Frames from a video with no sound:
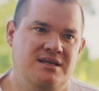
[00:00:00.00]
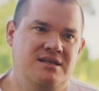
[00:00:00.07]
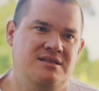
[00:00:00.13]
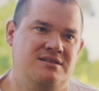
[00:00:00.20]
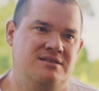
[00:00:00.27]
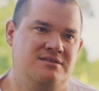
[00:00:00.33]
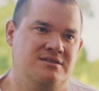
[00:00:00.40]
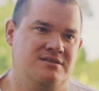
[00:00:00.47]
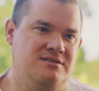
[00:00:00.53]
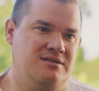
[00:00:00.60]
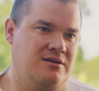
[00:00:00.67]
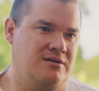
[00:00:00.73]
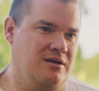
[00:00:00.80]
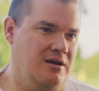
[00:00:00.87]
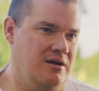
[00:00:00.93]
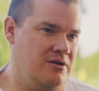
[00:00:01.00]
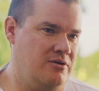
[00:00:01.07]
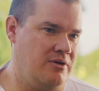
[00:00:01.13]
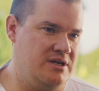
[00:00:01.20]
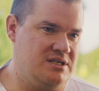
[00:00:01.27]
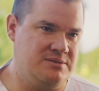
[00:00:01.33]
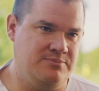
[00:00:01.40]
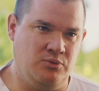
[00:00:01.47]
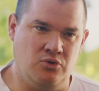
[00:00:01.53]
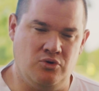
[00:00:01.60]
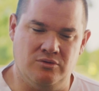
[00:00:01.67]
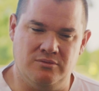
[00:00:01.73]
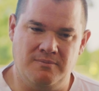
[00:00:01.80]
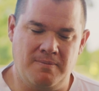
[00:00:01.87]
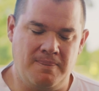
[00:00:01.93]
Tennis is just a great
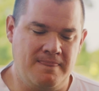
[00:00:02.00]
sport.